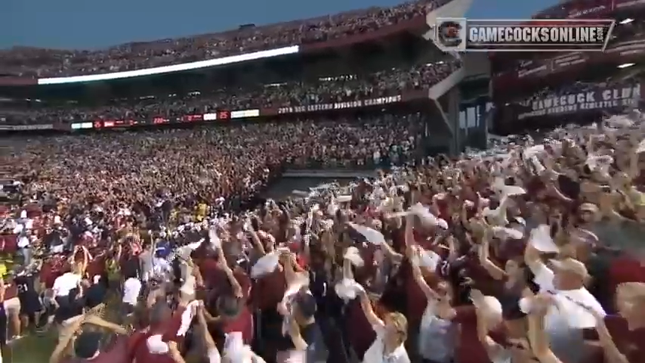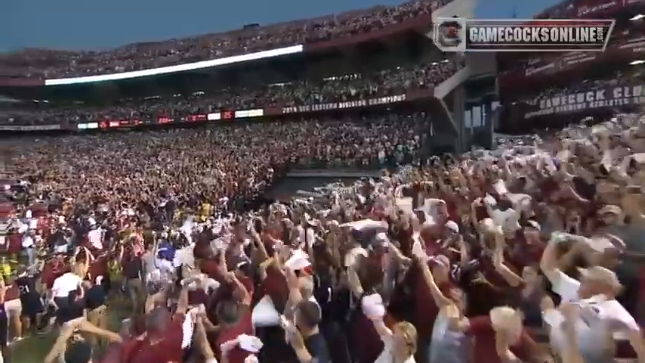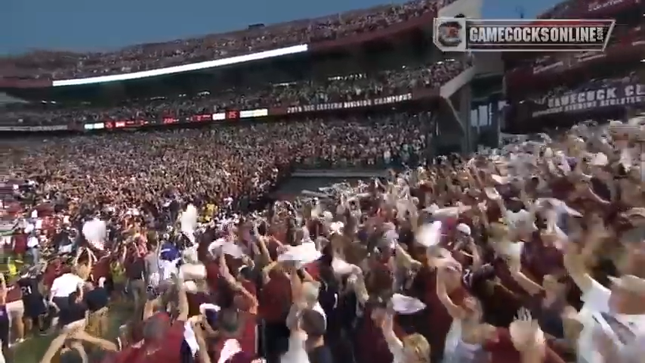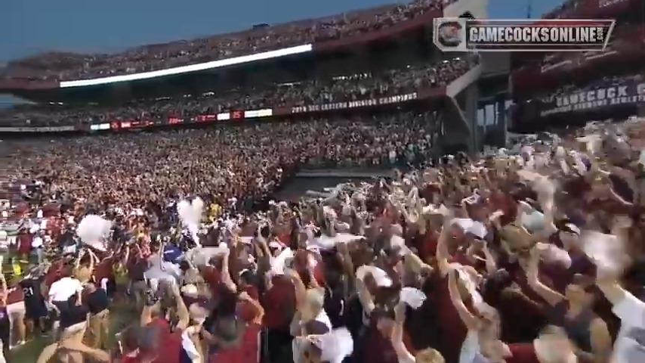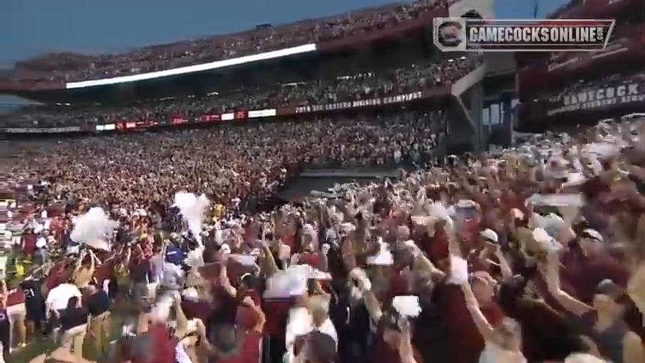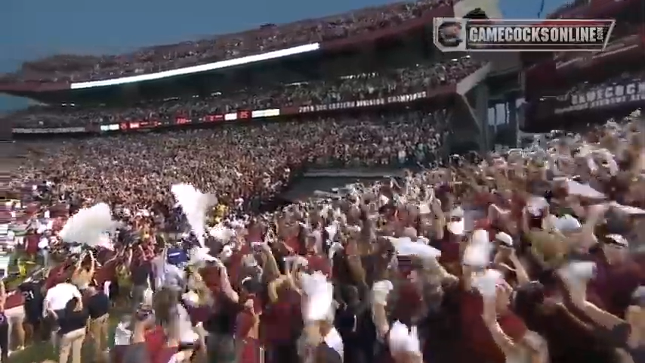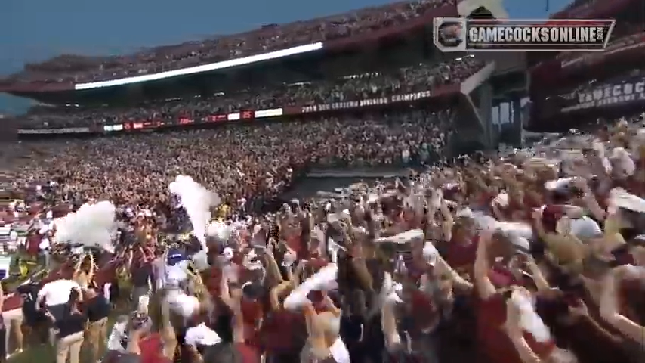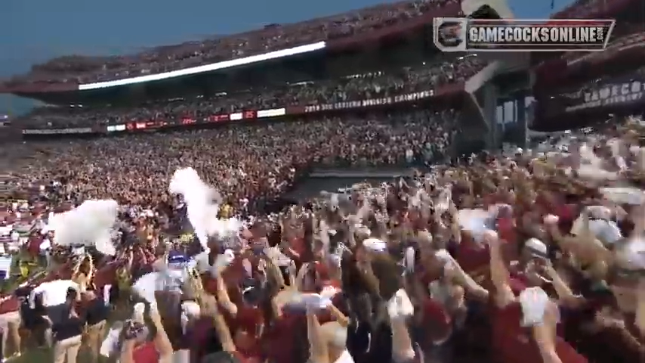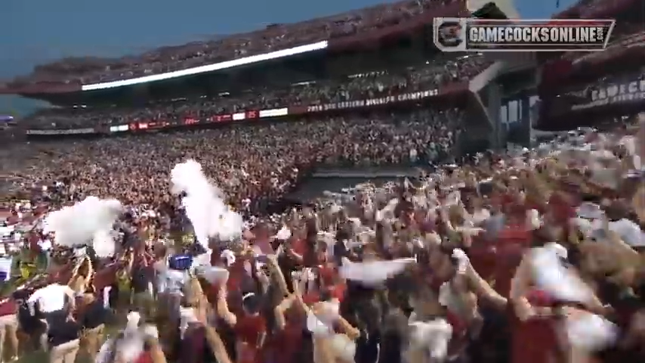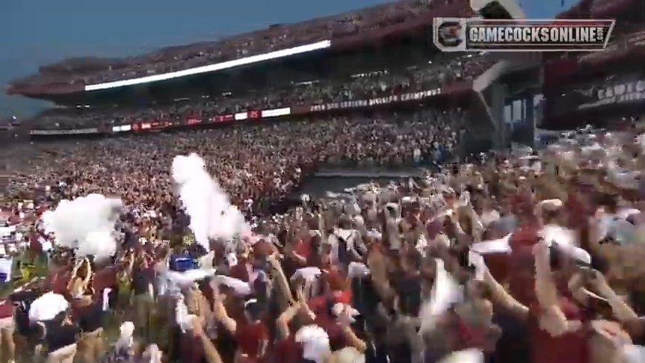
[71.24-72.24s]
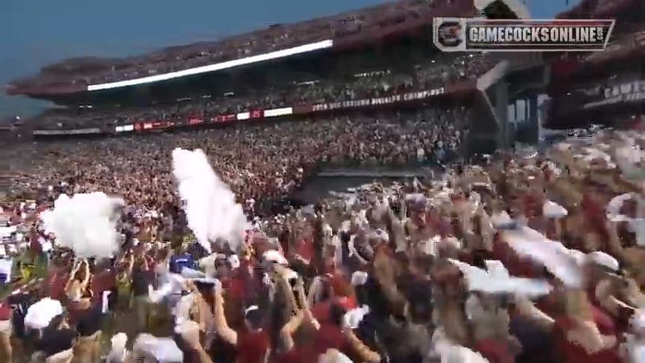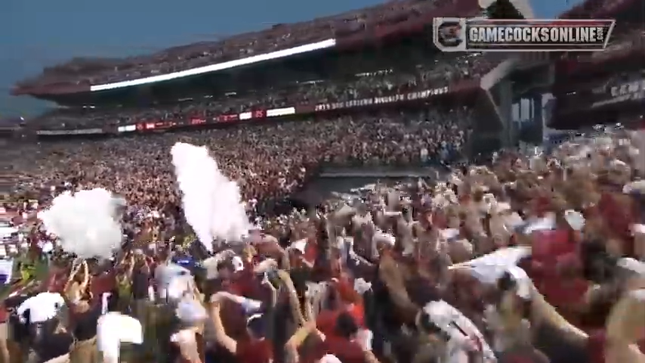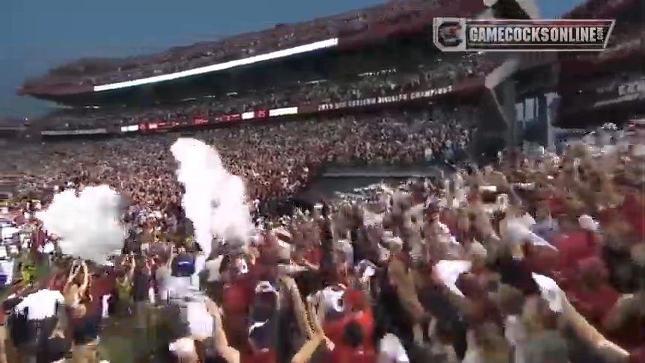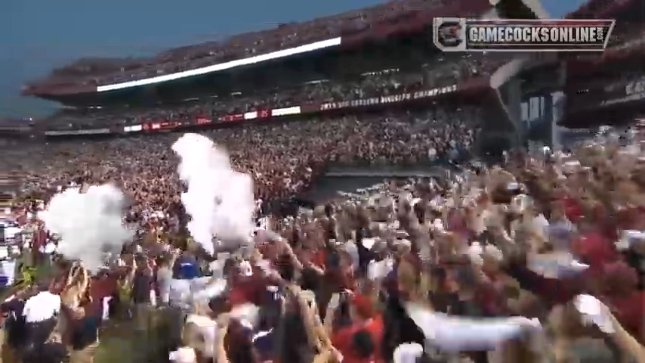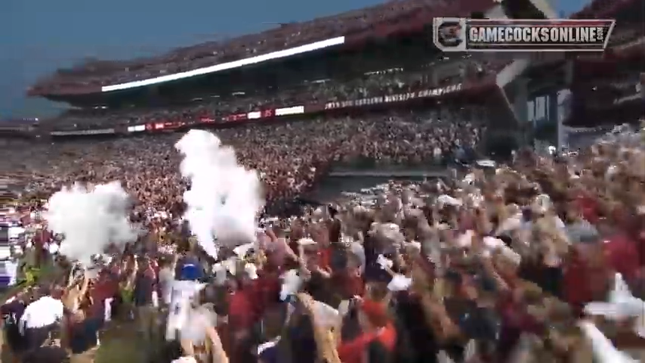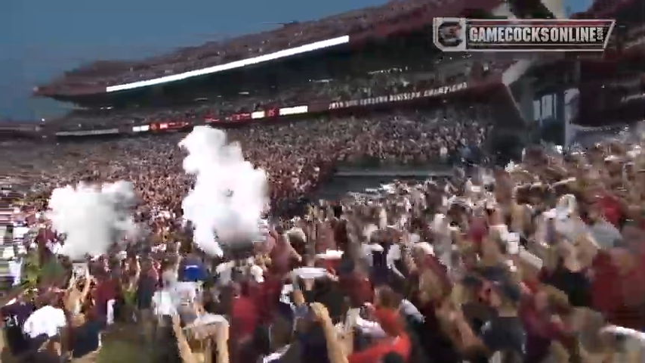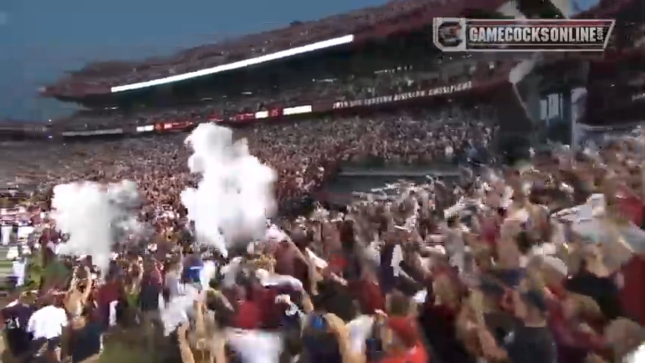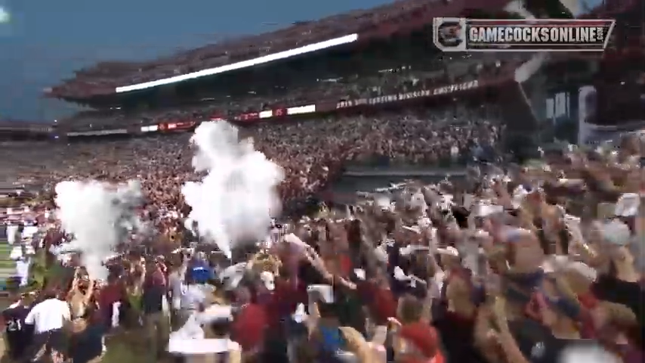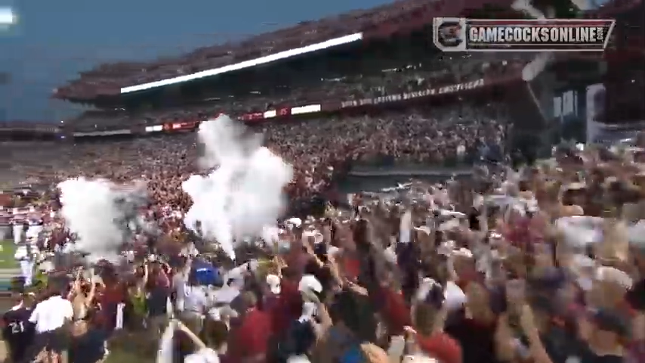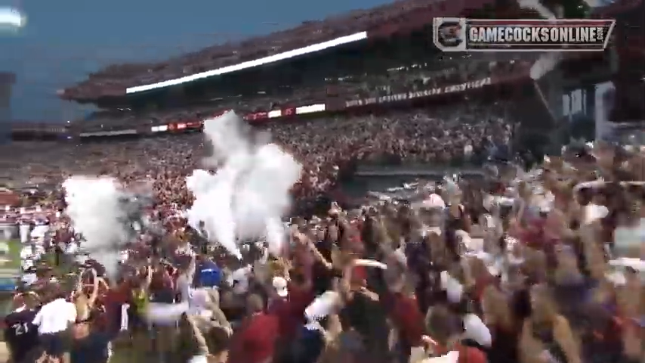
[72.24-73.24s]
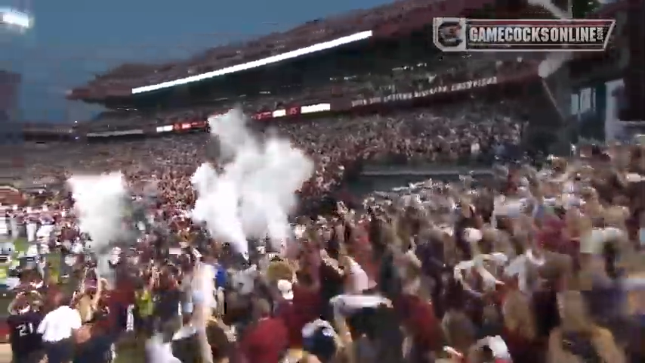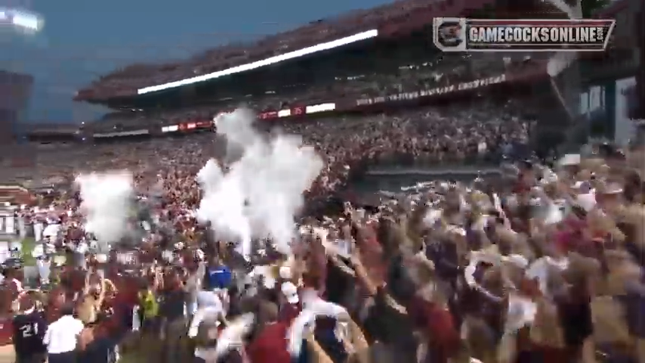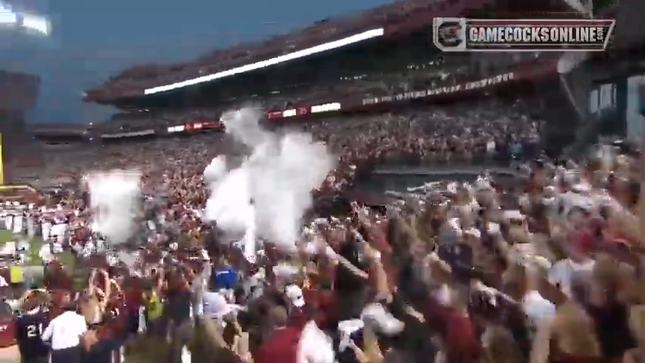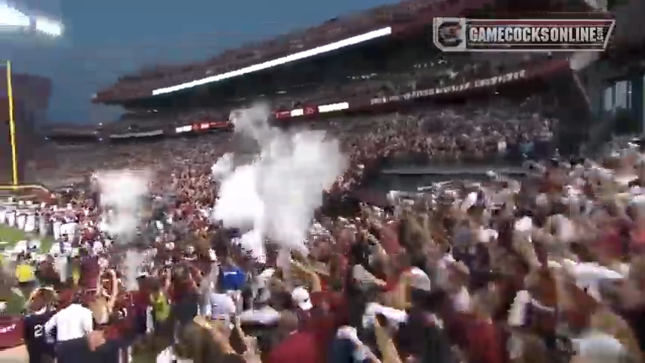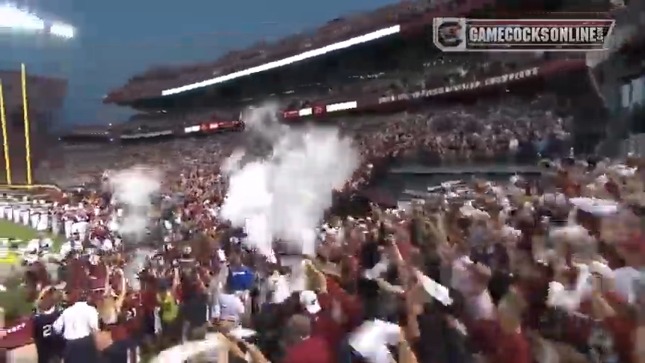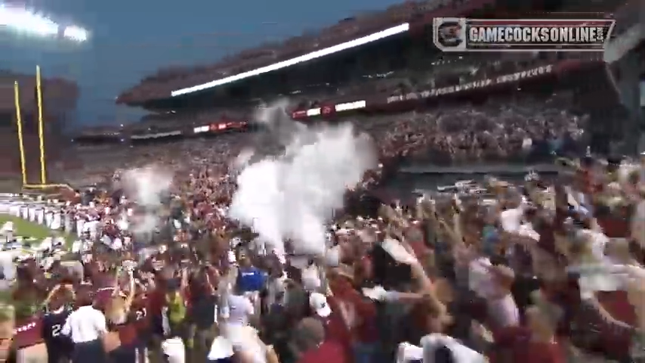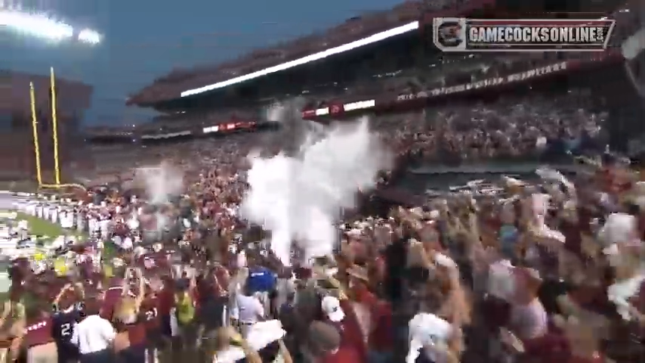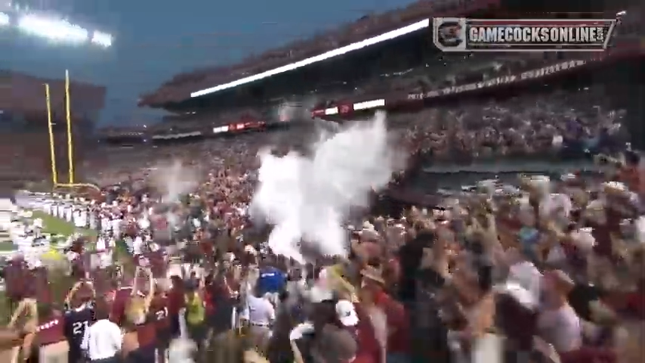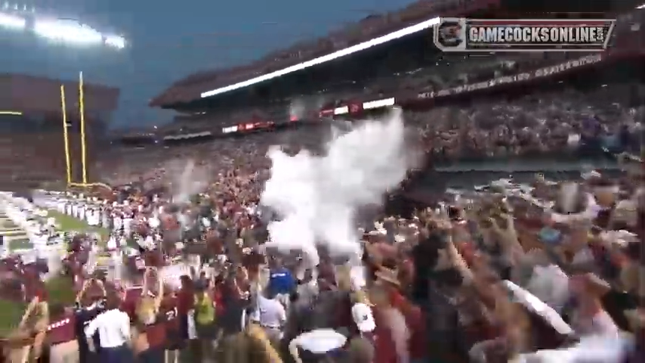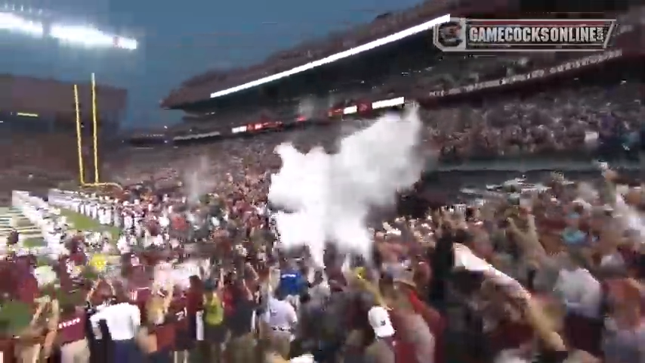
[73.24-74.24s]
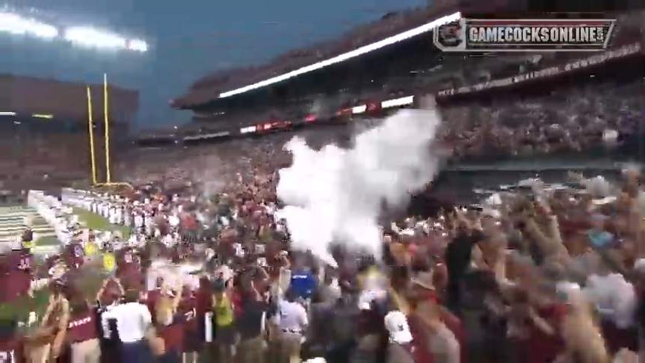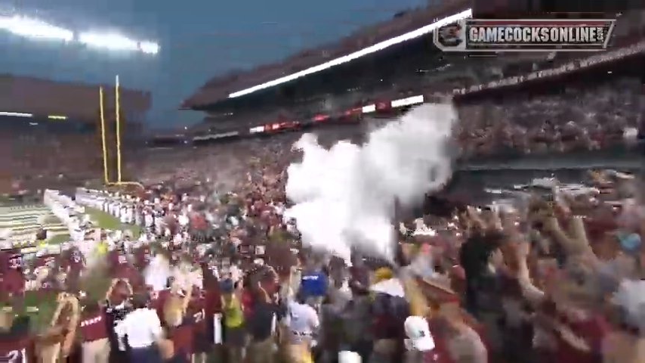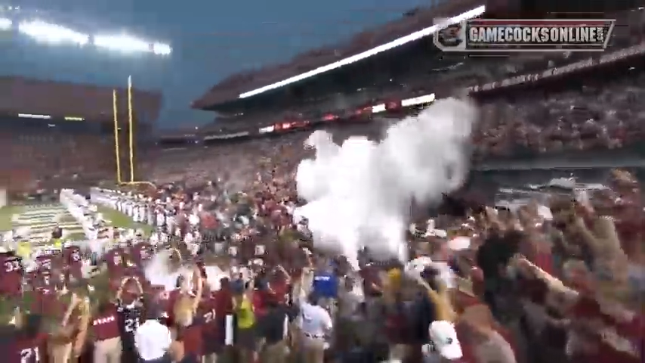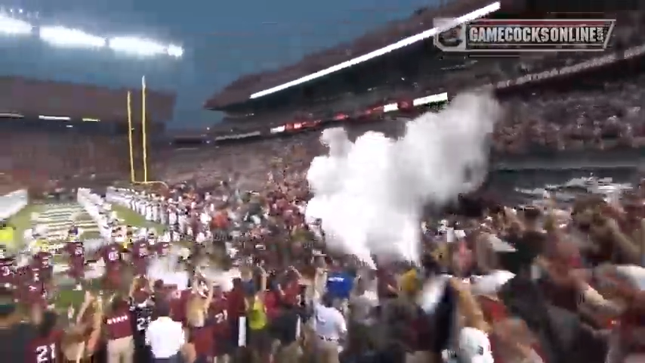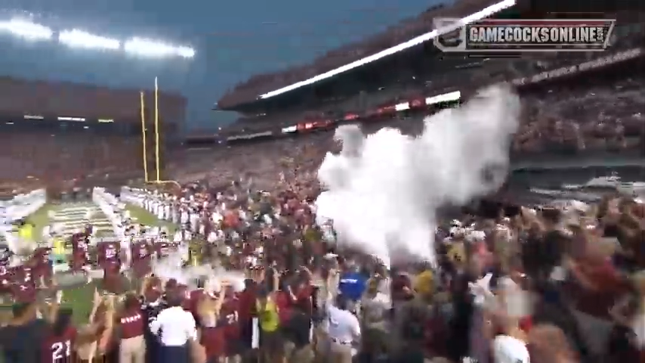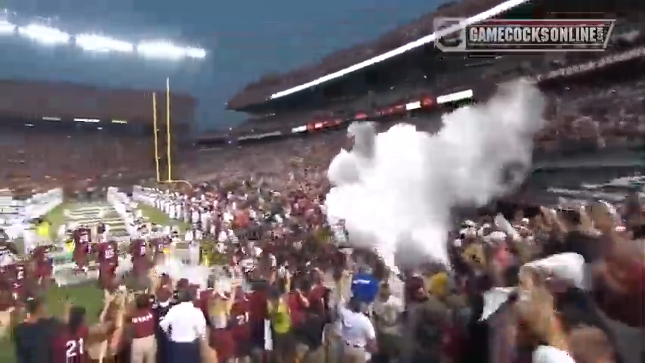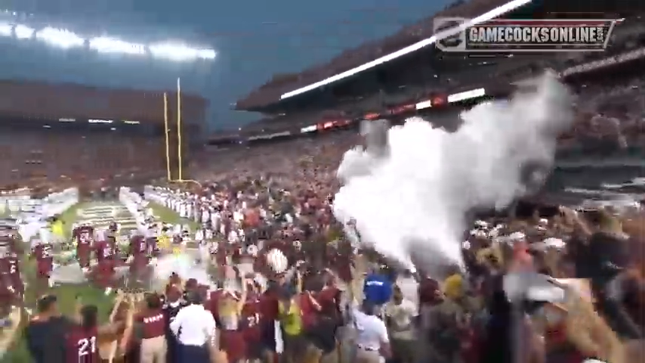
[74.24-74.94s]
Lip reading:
(no speaker visible)